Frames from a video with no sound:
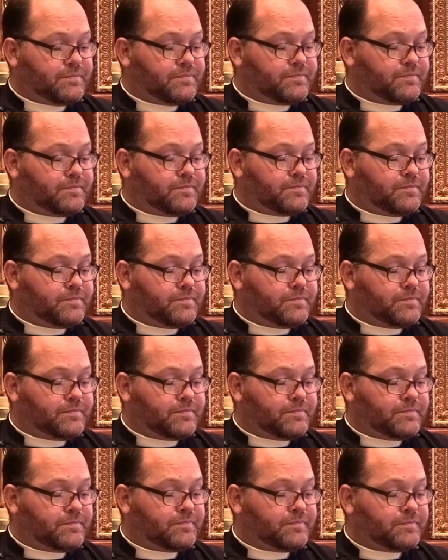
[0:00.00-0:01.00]

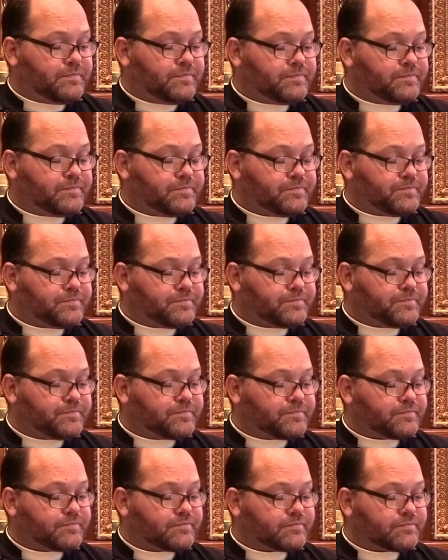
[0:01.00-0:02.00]

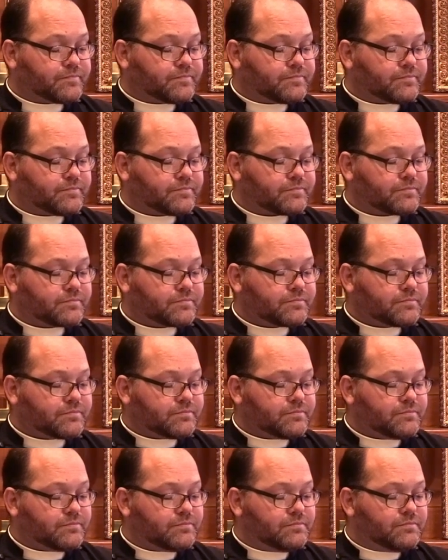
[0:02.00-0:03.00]

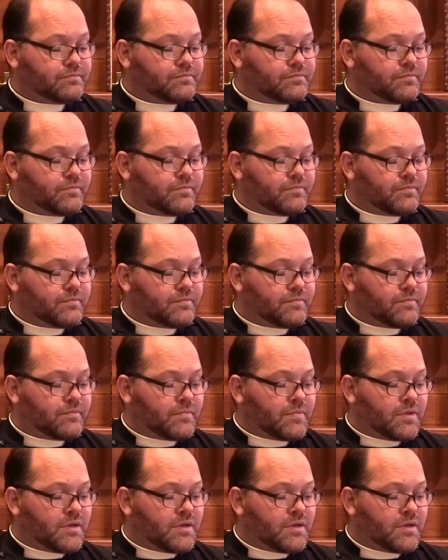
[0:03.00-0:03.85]
[no speech]